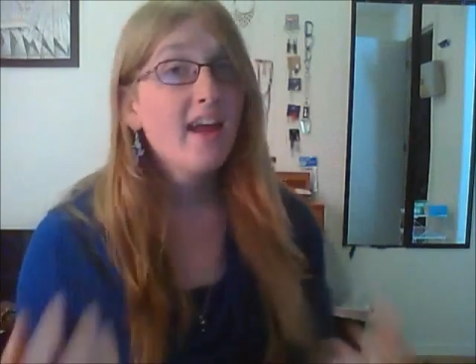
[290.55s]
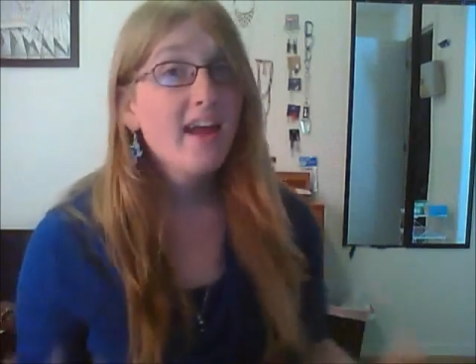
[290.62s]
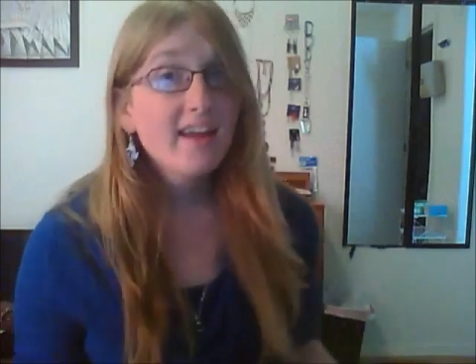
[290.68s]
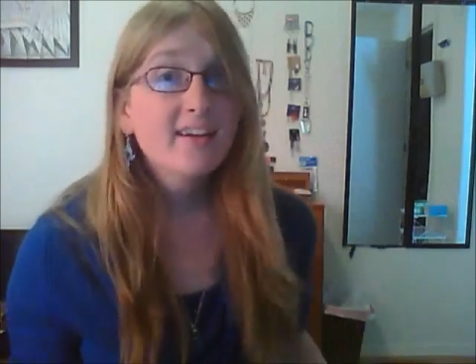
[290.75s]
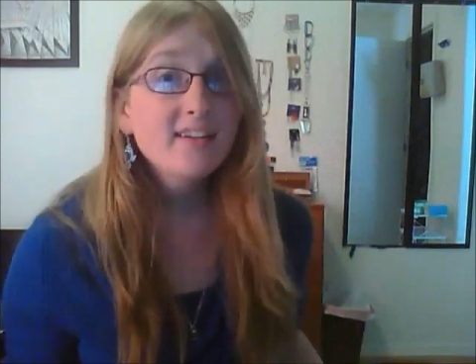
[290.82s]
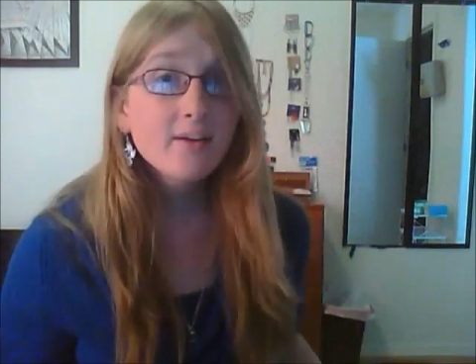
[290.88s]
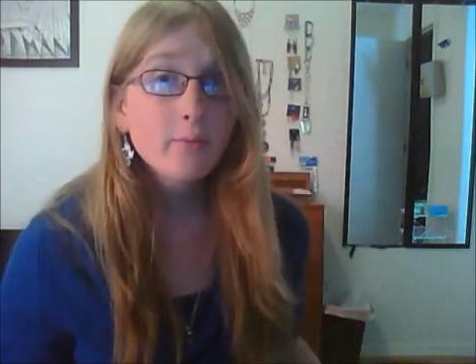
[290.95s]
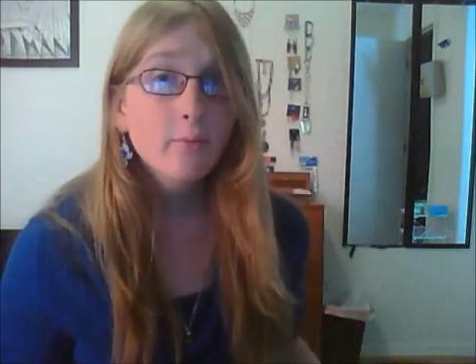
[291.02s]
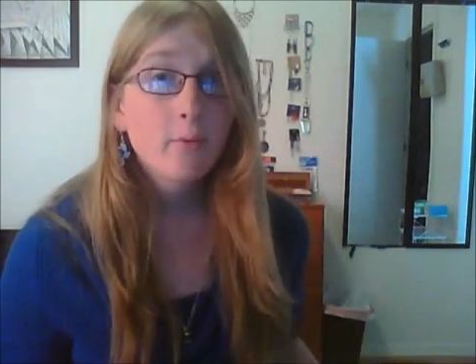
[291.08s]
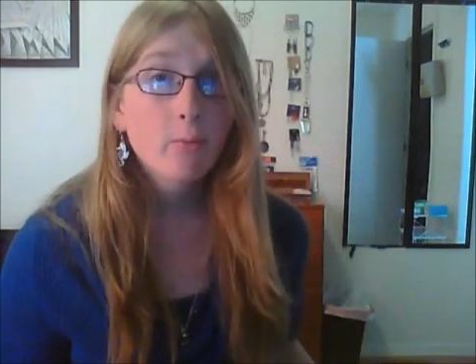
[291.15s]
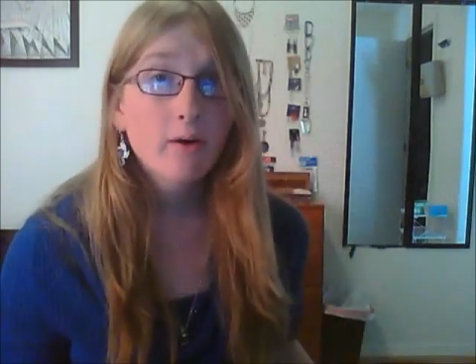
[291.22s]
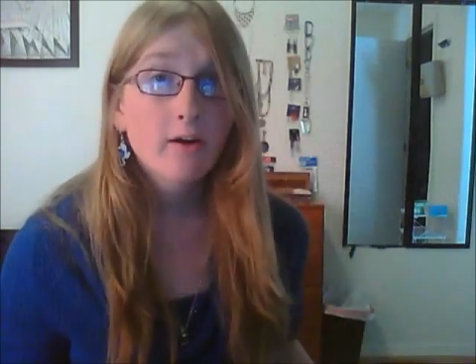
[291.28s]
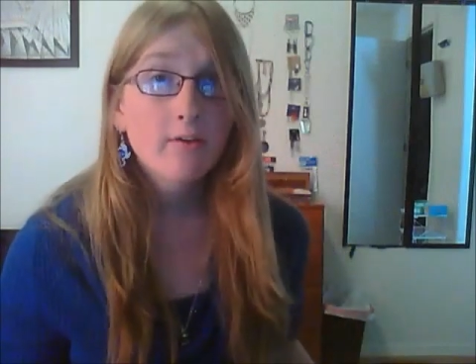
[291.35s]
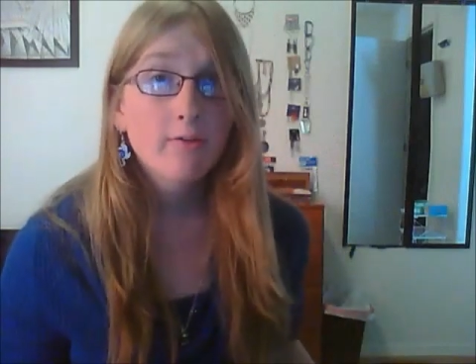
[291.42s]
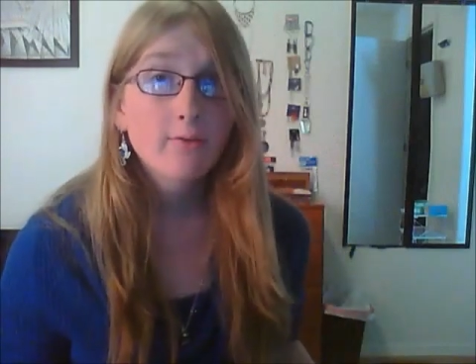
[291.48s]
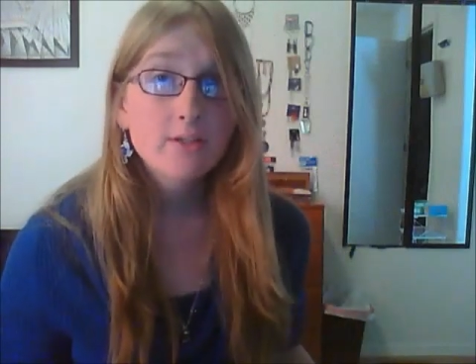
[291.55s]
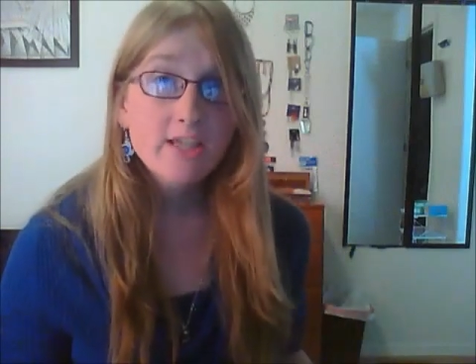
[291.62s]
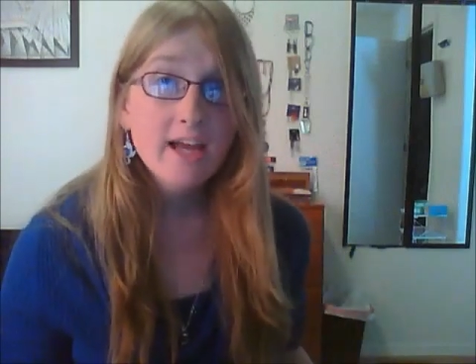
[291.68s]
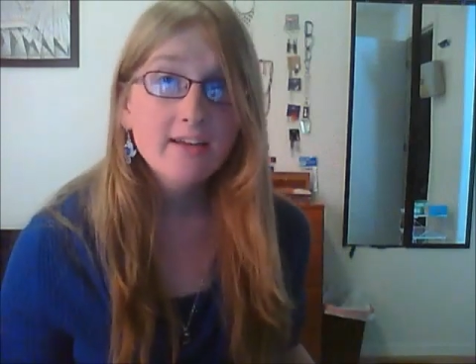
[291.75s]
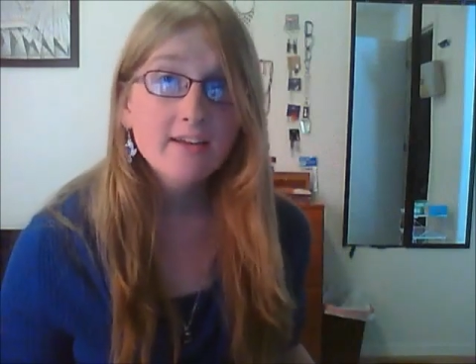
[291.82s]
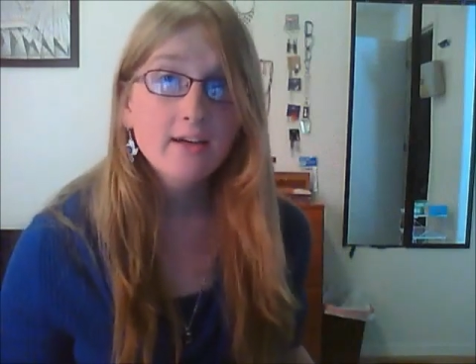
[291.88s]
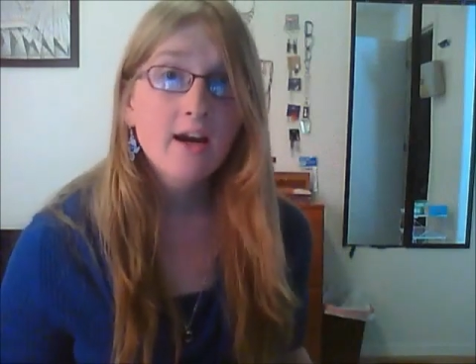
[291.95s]
And it would work for
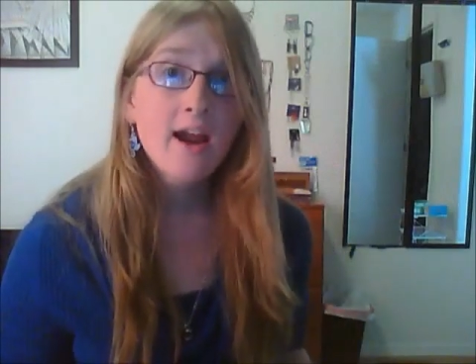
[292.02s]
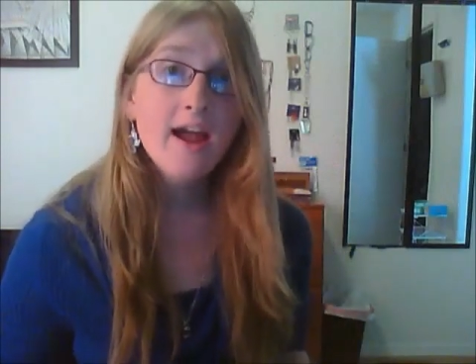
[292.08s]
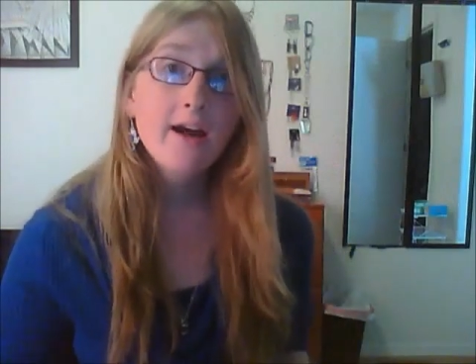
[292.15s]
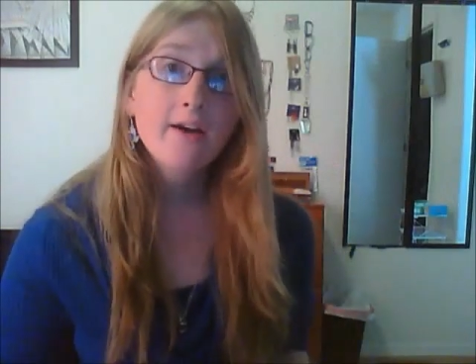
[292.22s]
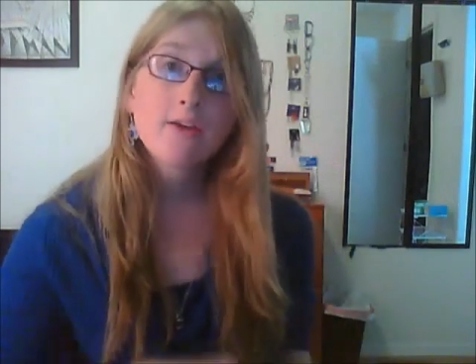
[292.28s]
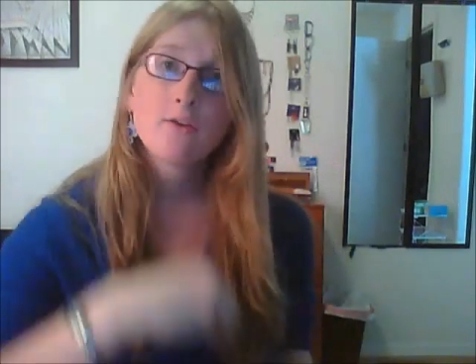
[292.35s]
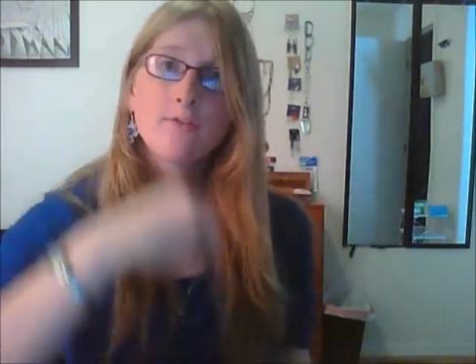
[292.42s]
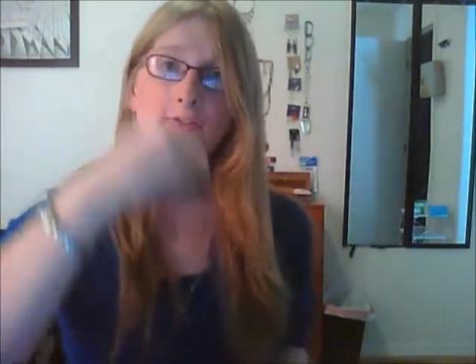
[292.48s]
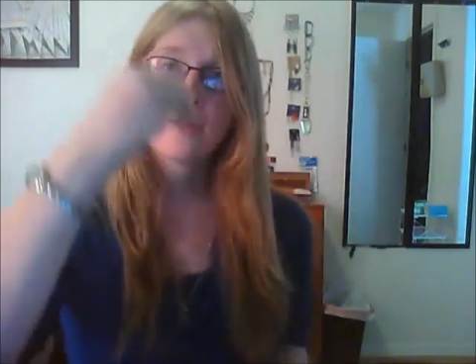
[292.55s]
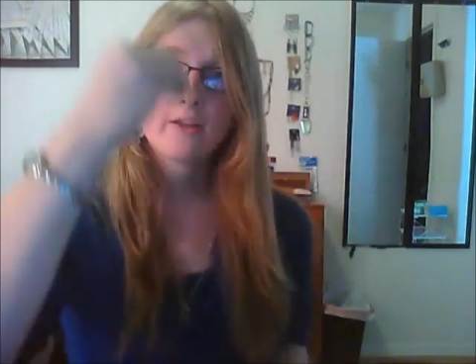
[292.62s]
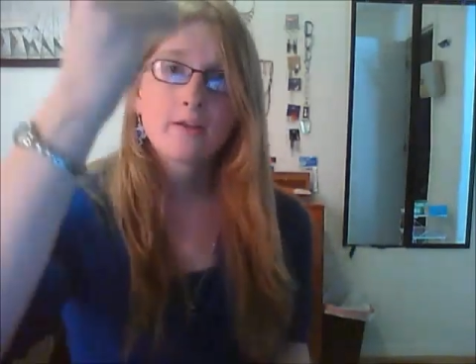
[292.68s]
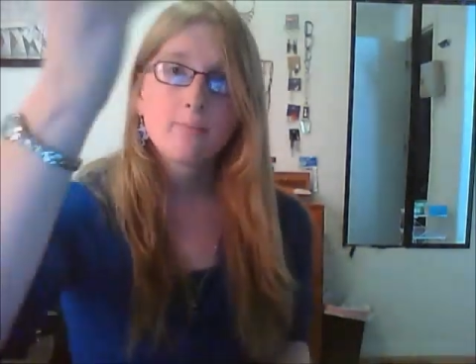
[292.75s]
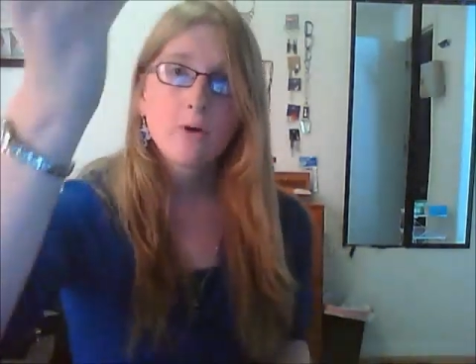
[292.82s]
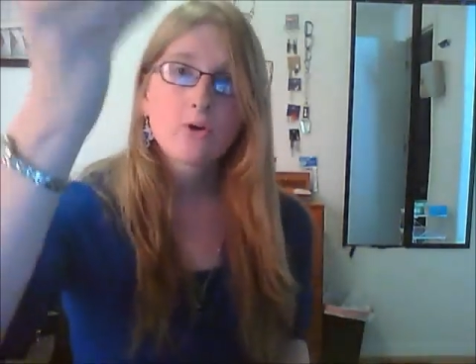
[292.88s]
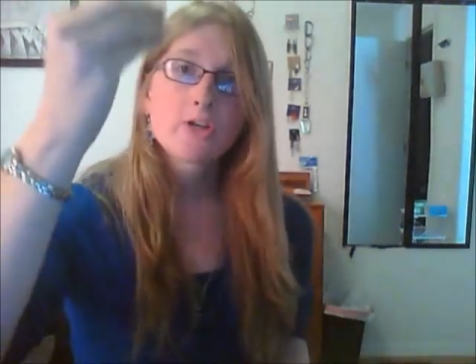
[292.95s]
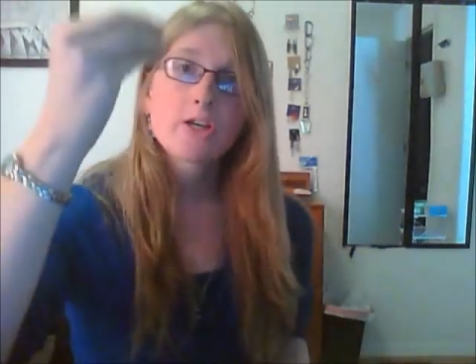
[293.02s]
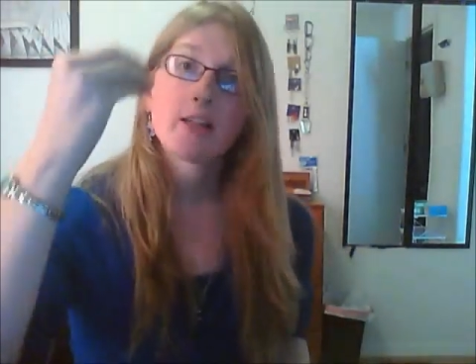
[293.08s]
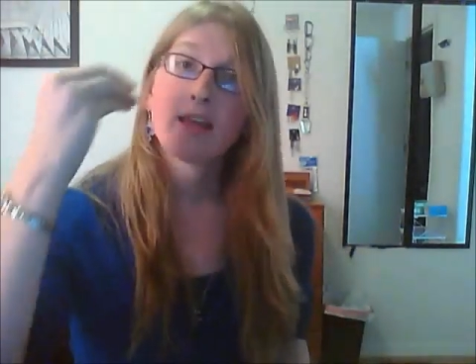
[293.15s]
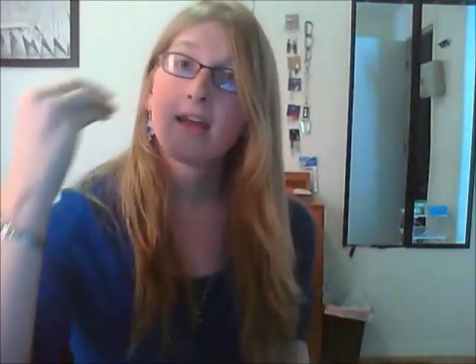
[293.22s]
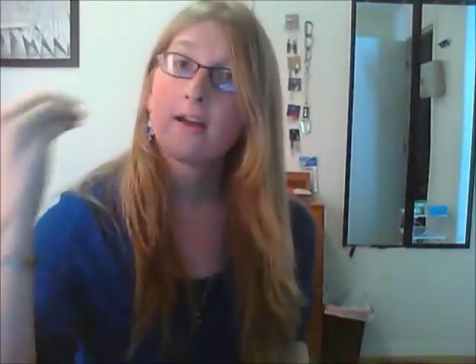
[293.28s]
gender. How do you feel emotionally?